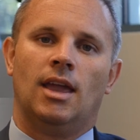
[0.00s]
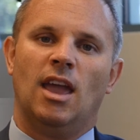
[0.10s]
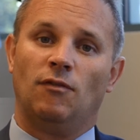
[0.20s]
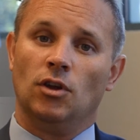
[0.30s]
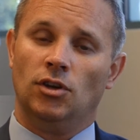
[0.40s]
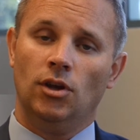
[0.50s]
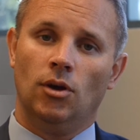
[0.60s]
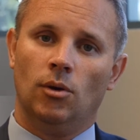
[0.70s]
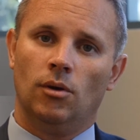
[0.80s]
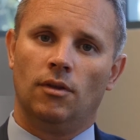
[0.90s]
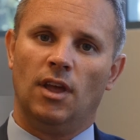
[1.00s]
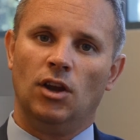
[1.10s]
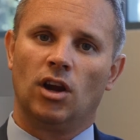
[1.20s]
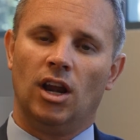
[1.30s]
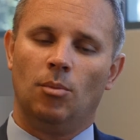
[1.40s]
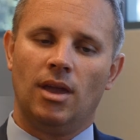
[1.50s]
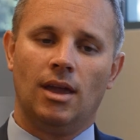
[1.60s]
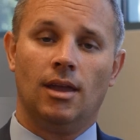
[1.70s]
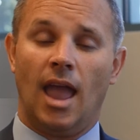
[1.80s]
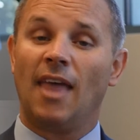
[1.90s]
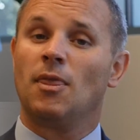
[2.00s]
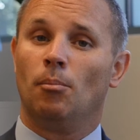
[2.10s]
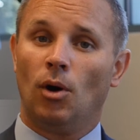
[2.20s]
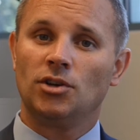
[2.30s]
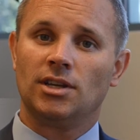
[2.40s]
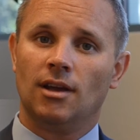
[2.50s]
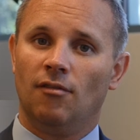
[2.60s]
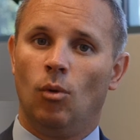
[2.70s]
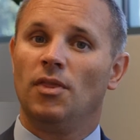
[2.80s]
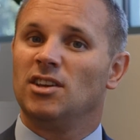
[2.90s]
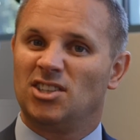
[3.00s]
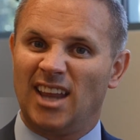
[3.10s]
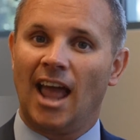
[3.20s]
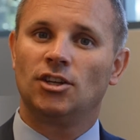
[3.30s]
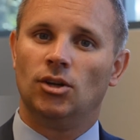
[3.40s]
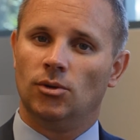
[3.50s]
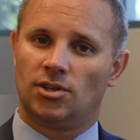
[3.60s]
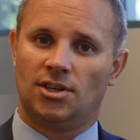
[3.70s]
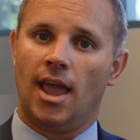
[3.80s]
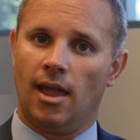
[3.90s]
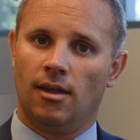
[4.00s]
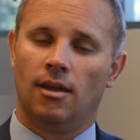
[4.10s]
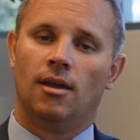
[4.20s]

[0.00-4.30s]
If you do, then you're going to be at the mercy of what the statutes say